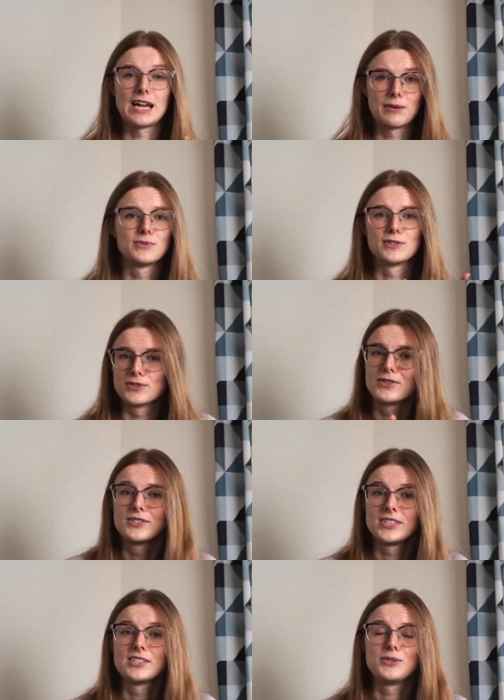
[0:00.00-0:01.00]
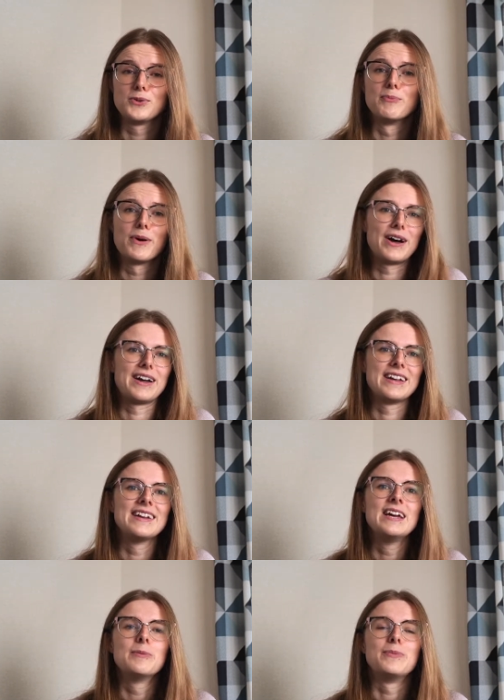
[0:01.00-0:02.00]
hams and sausages that you could buy.
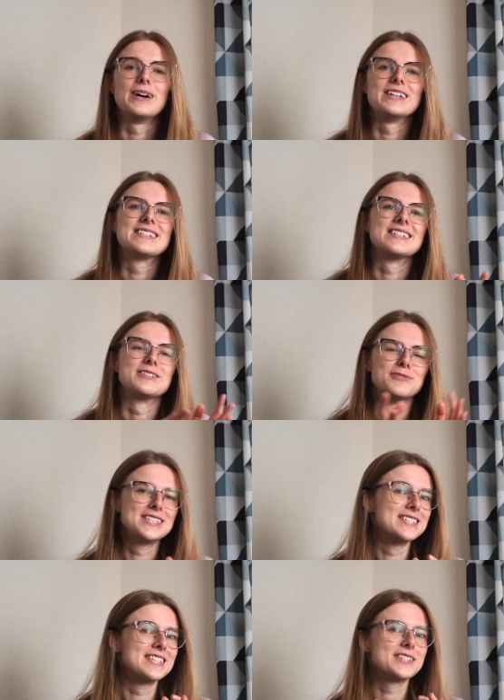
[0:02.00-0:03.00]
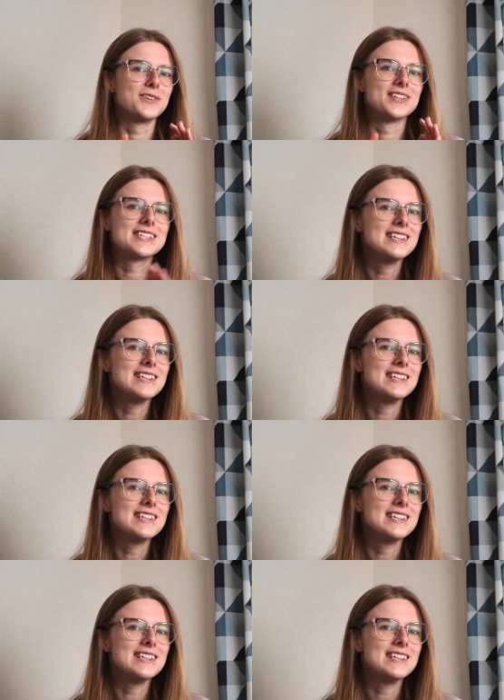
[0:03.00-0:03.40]
But the reason that it's on this